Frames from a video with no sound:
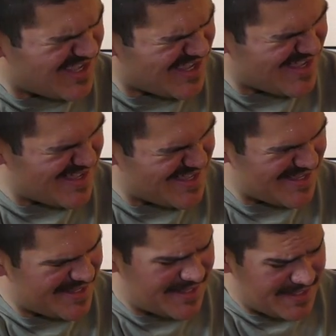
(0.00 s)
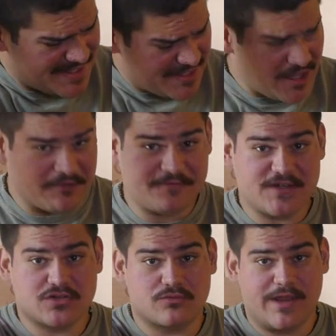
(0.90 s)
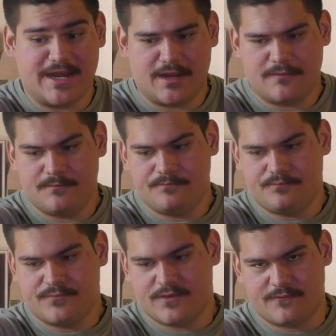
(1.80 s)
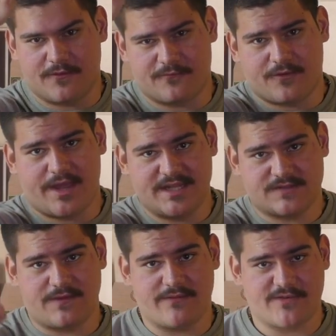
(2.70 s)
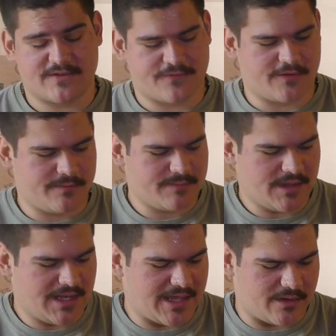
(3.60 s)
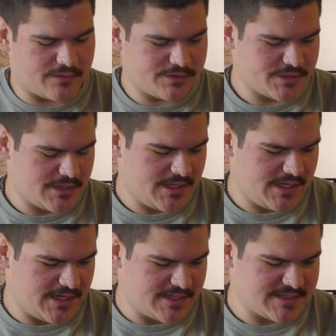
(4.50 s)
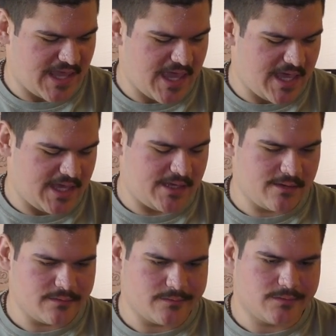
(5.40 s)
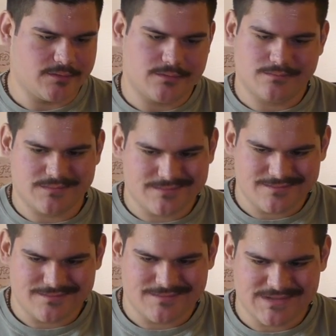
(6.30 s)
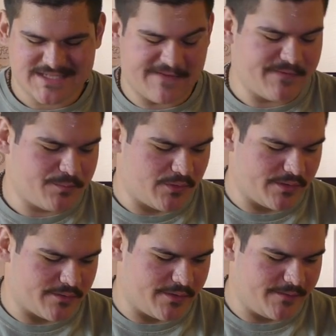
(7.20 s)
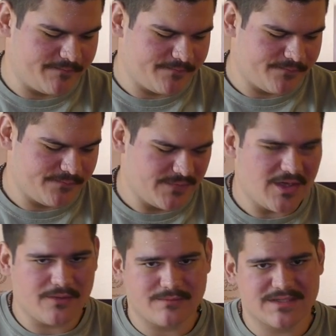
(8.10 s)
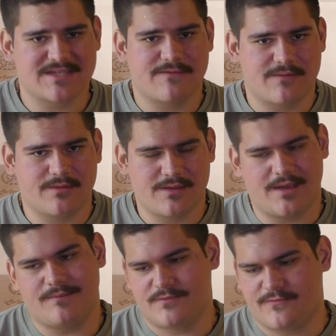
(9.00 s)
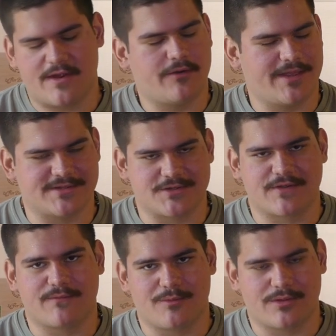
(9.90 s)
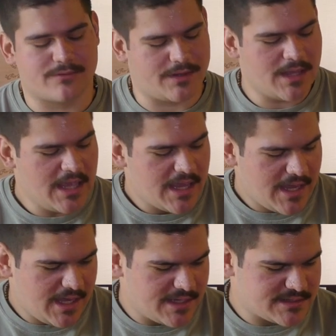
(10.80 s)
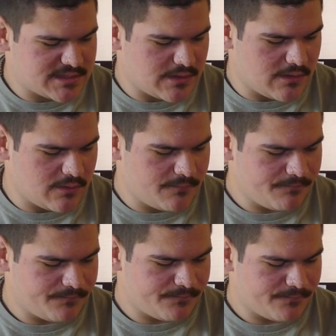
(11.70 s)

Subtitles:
official rating for Friday's favorites from the lounge. It is a 7.3. No, 7. Yeah, final answer, 7.3. And so